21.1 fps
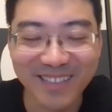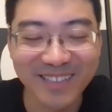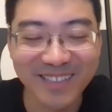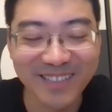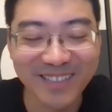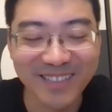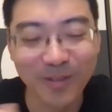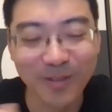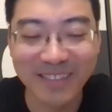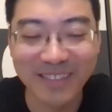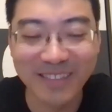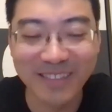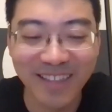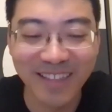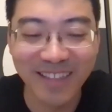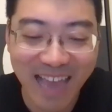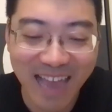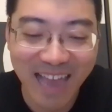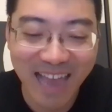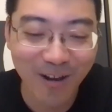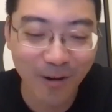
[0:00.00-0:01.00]
so that
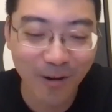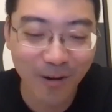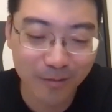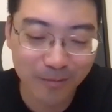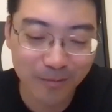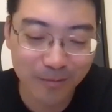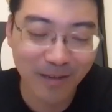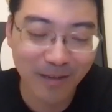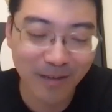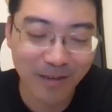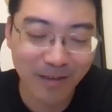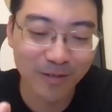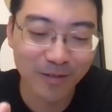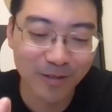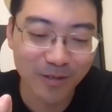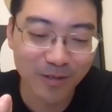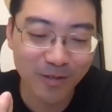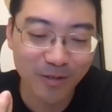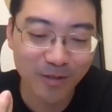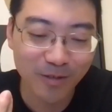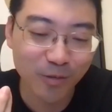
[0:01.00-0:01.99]
the AI algorithm can
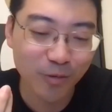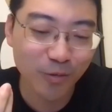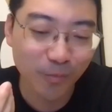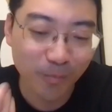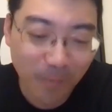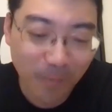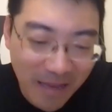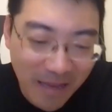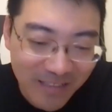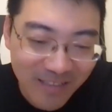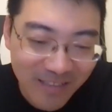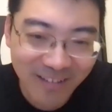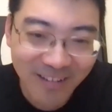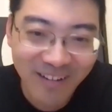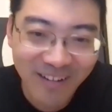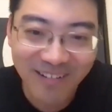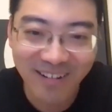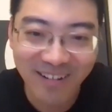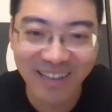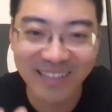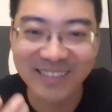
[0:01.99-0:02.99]
do
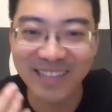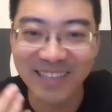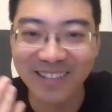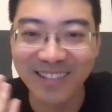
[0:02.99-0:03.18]
better, right?